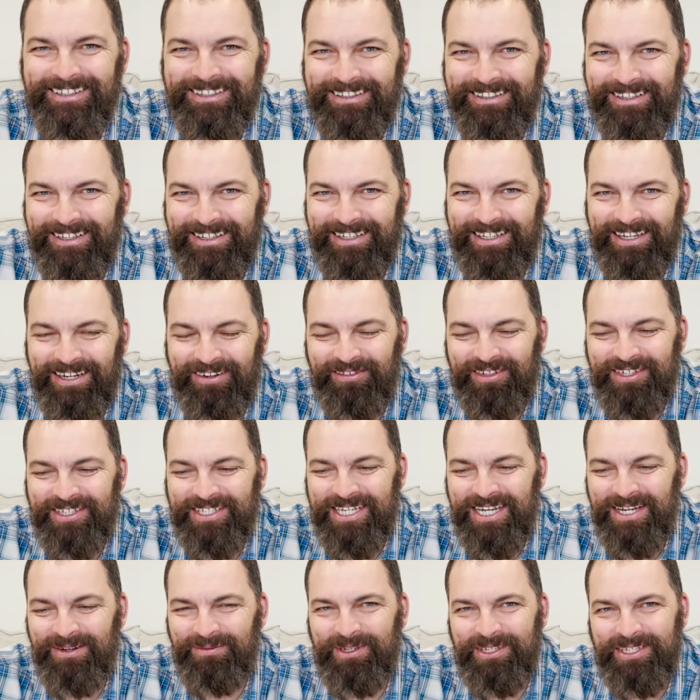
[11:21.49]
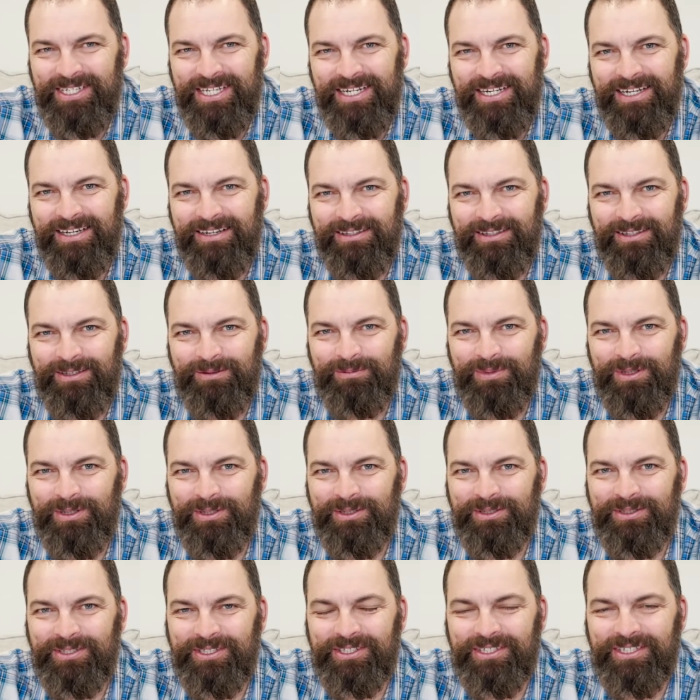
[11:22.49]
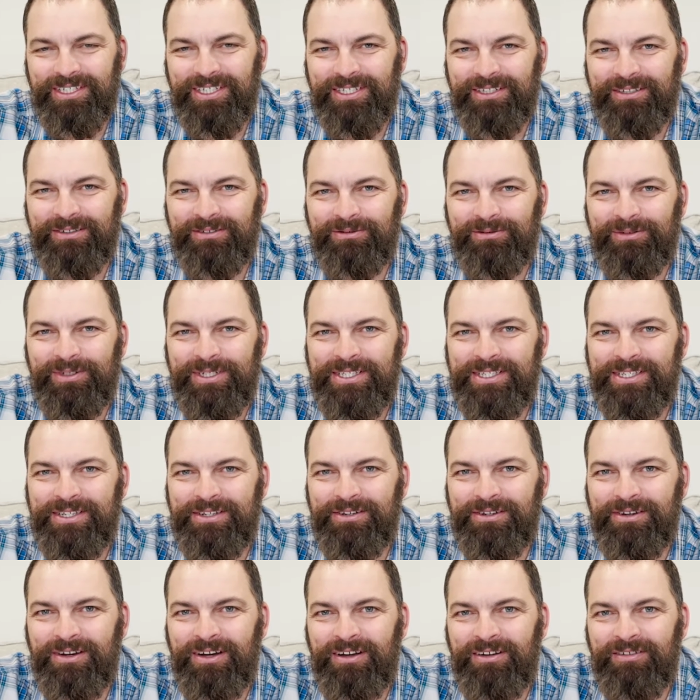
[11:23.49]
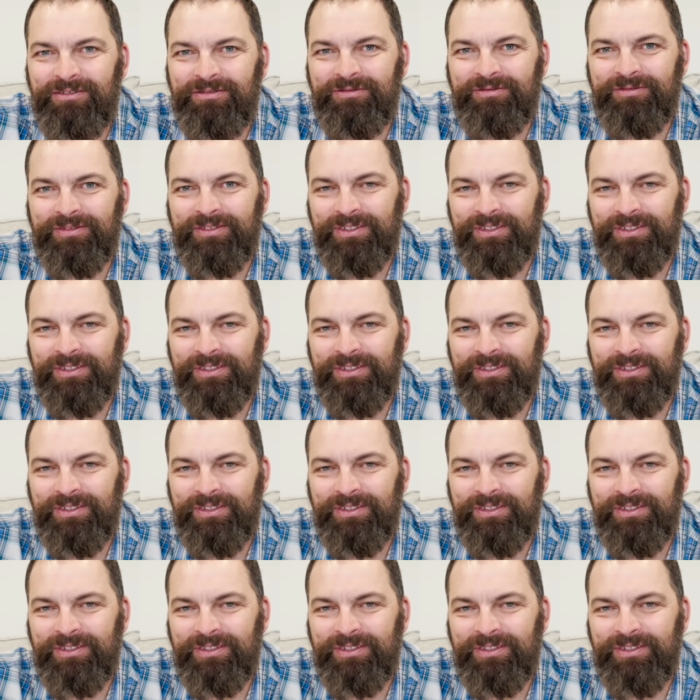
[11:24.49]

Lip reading: Like, every time you take out the boat, you gotta rinse it off